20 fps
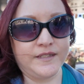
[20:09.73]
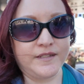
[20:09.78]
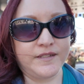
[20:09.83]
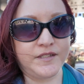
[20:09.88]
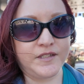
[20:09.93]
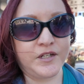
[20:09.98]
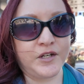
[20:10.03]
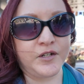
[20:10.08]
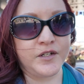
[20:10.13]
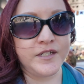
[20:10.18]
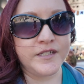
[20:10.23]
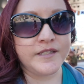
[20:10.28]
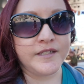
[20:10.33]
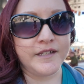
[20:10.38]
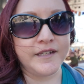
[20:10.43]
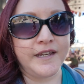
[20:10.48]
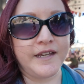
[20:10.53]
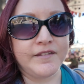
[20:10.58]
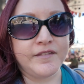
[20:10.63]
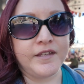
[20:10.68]

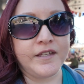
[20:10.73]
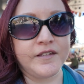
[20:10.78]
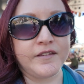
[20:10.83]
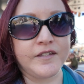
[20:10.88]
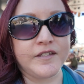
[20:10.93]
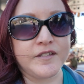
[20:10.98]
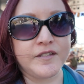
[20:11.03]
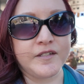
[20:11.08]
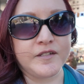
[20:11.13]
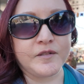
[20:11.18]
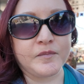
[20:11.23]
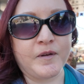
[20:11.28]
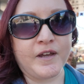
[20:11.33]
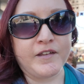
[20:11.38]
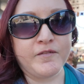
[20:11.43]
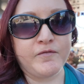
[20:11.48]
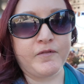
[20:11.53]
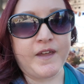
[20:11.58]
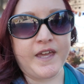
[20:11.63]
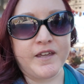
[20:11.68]
Seriously, I think this is
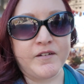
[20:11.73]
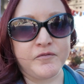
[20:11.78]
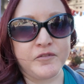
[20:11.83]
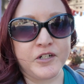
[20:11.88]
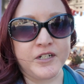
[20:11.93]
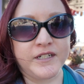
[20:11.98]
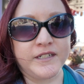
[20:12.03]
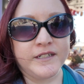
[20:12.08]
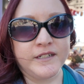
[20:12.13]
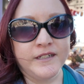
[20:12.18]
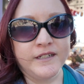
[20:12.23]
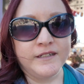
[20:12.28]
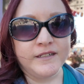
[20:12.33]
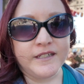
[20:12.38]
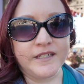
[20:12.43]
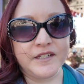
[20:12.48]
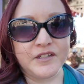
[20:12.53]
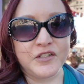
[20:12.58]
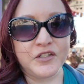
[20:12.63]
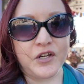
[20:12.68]
my favorite
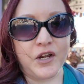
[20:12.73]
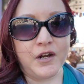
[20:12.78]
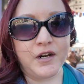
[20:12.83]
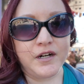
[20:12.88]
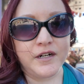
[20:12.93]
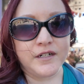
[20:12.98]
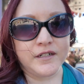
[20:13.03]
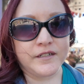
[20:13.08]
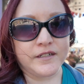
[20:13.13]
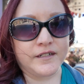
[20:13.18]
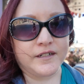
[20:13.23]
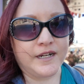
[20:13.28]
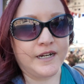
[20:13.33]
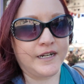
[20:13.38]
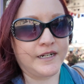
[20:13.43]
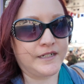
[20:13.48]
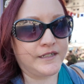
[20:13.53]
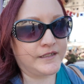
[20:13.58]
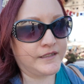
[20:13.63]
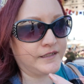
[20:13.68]
guitar
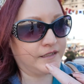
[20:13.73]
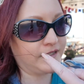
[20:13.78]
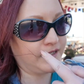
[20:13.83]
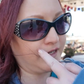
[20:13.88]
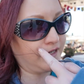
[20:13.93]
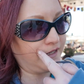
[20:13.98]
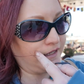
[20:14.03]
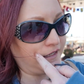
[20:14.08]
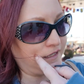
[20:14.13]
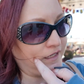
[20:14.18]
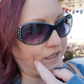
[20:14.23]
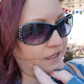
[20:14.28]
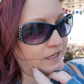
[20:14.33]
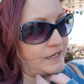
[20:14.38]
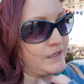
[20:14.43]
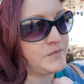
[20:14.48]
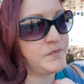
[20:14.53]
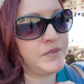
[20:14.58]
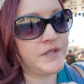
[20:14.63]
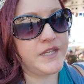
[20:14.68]

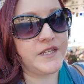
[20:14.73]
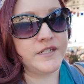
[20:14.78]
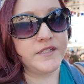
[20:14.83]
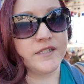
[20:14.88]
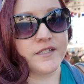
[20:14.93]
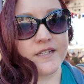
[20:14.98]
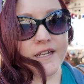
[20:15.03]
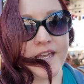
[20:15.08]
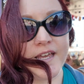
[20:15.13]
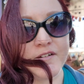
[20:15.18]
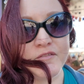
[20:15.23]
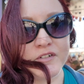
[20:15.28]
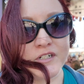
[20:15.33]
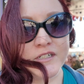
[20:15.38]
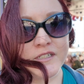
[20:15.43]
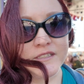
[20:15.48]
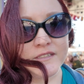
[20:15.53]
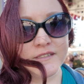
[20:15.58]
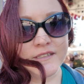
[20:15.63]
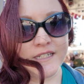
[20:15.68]
piece
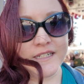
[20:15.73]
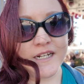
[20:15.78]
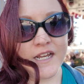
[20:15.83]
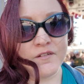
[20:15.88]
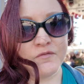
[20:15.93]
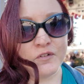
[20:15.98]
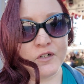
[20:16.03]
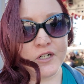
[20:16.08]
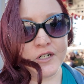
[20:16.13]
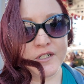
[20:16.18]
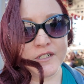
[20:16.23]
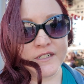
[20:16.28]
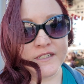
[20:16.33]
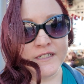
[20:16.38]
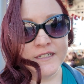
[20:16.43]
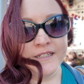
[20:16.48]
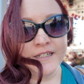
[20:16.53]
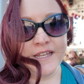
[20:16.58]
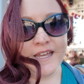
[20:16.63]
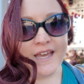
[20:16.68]
ever that I've heard
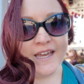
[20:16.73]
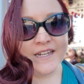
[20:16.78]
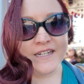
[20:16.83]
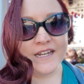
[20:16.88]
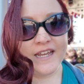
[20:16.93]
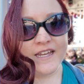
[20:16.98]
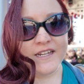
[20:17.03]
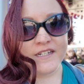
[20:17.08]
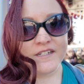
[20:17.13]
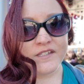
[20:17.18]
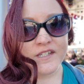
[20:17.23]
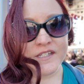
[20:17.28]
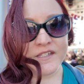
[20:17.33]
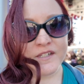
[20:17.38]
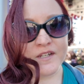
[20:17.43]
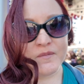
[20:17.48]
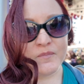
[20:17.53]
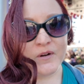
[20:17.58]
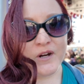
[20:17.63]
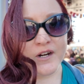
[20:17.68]
at a
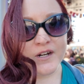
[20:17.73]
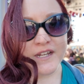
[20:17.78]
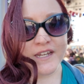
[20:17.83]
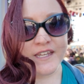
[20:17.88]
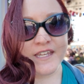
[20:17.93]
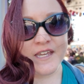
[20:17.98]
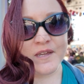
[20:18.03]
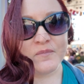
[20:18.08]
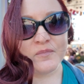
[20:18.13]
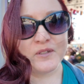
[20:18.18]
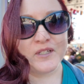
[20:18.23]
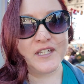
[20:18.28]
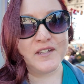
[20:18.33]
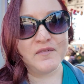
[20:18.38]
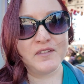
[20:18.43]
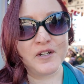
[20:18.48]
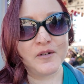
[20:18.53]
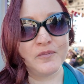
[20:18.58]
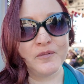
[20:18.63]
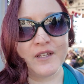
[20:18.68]
Disney park. I can't
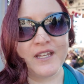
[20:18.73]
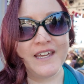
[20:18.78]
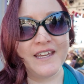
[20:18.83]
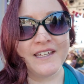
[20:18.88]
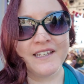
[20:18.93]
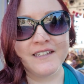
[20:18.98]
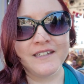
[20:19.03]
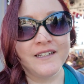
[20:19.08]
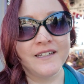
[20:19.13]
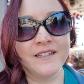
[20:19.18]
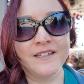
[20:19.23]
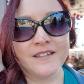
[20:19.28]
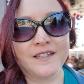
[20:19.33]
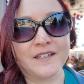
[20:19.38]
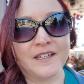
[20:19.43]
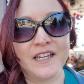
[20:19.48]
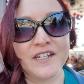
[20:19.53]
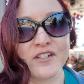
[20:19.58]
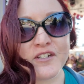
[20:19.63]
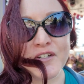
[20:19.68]
believe they're playing
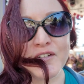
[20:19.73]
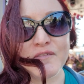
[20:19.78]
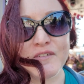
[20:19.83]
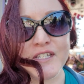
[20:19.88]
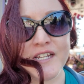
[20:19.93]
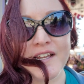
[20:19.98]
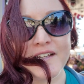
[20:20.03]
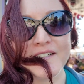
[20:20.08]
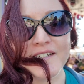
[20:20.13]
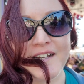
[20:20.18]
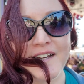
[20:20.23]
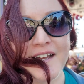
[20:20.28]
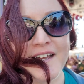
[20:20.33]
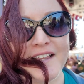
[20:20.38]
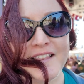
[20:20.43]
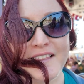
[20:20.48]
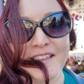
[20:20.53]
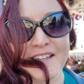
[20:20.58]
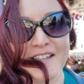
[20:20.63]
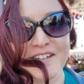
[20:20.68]
The Legend of Zelda.
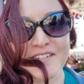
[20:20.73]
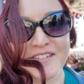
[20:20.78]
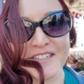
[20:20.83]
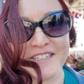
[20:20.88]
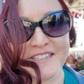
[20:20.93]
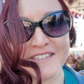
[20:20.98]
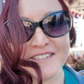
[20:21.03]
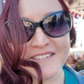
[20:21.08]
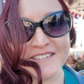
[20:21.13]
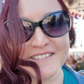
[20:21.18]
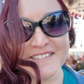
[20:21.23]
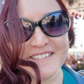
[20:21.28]
I love it.